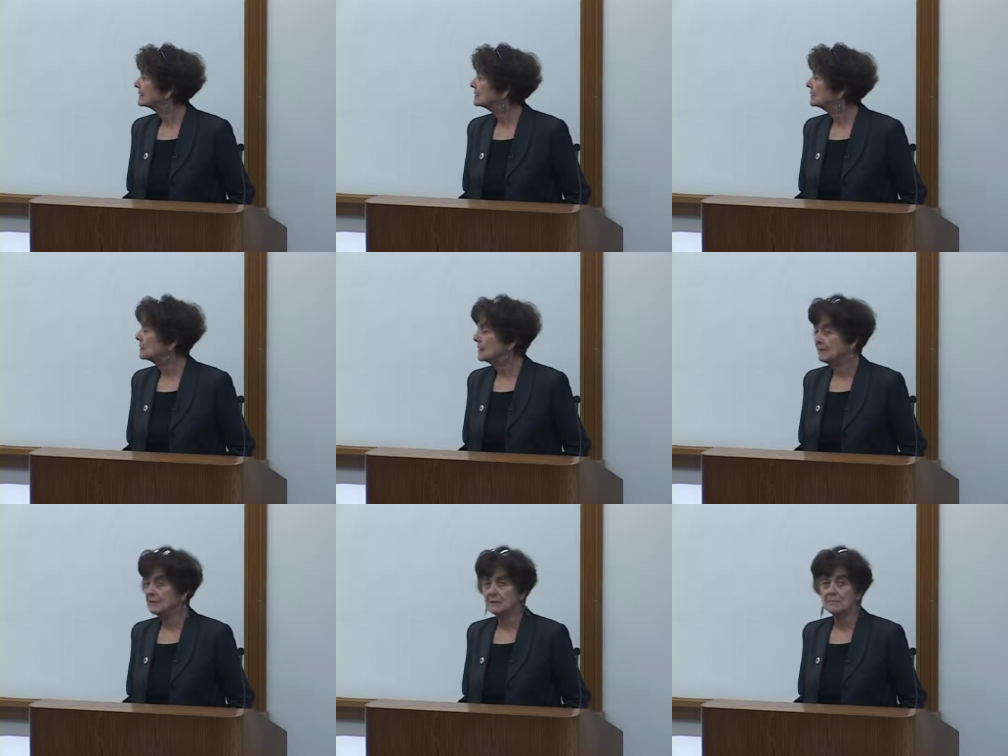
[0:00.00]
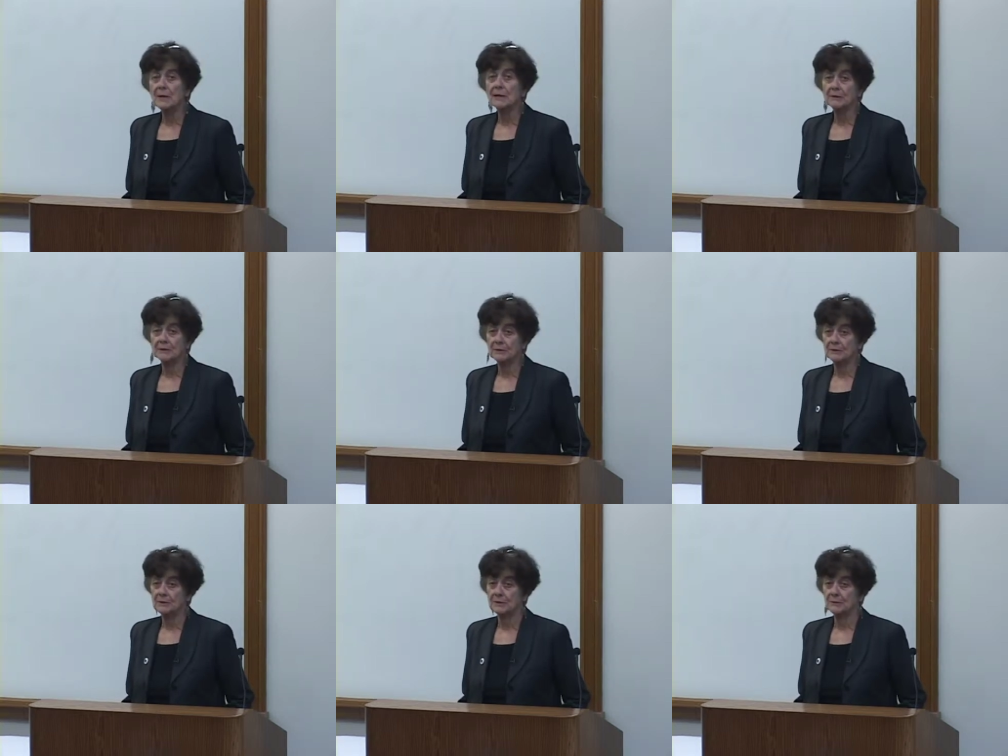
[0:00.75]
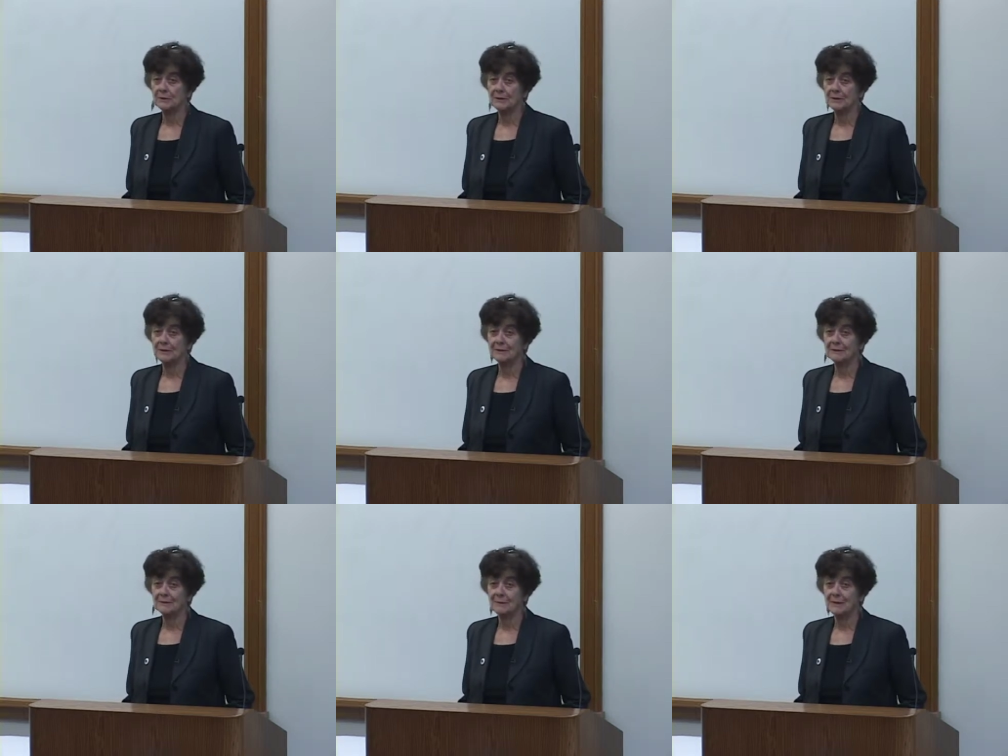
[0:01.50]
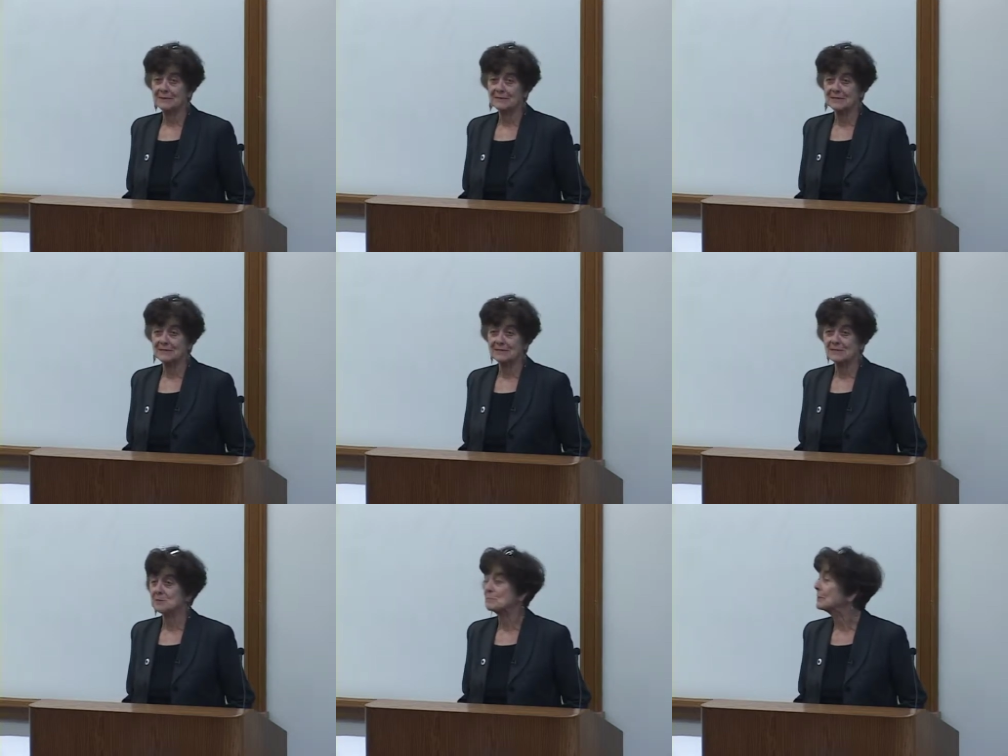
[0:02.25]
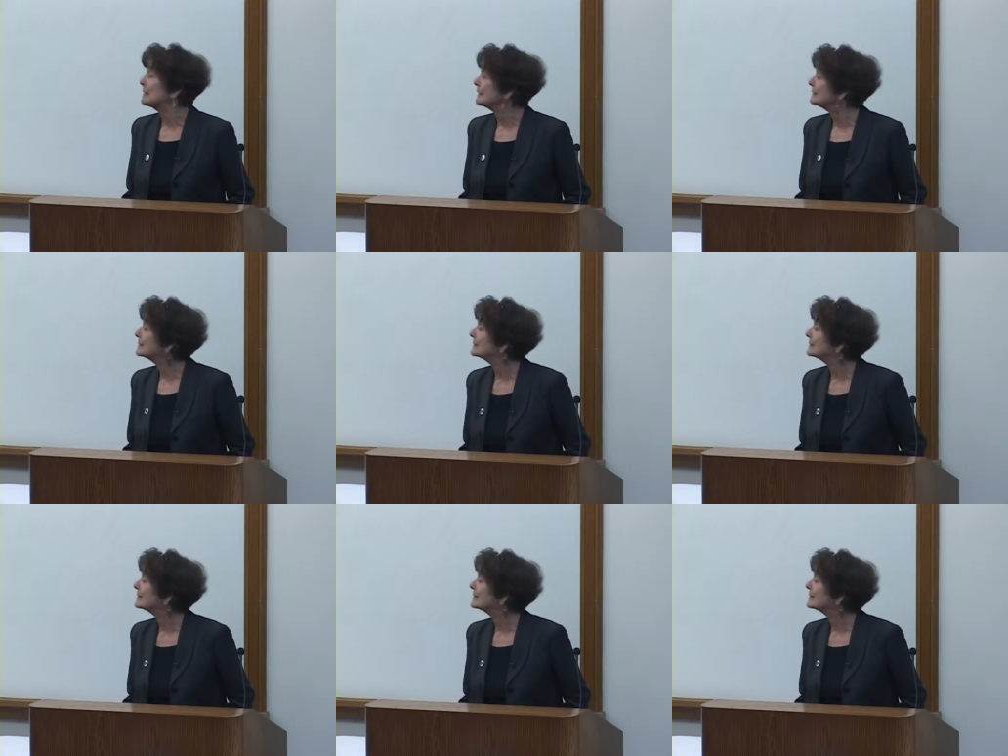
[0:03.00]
We'll give it a minute or two, otherwise I'll just begin.